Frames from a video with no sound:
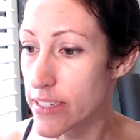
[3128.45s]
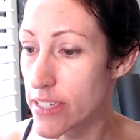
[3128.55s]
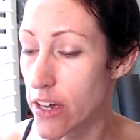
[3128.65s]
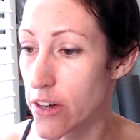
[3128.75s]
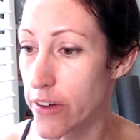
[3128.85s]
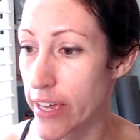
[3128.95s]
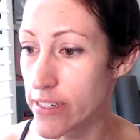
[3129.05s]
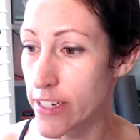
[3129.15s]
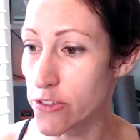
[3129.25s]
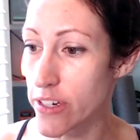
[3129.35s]
so
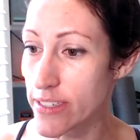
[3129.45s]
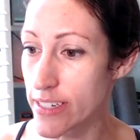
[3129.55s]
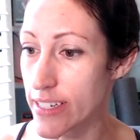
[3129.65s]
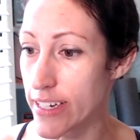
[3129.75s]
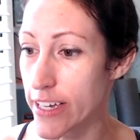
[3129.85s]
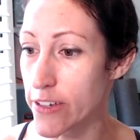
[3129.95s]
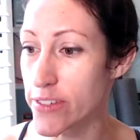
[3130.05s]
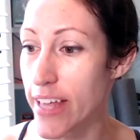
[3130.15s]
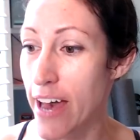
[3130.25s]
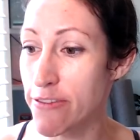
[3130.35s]
anti stress technique I use
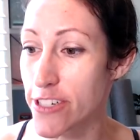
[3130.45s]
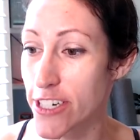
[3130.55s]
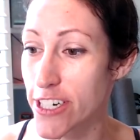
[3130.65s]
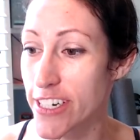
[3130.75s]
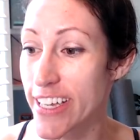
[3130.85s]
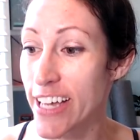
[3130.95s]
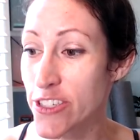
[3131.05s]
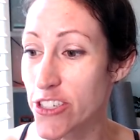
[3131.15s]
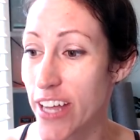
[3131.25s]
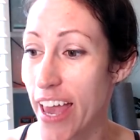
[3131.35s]
laughter
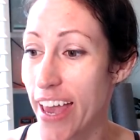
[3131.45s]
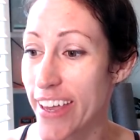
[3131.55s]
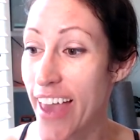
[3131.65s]
yesterday.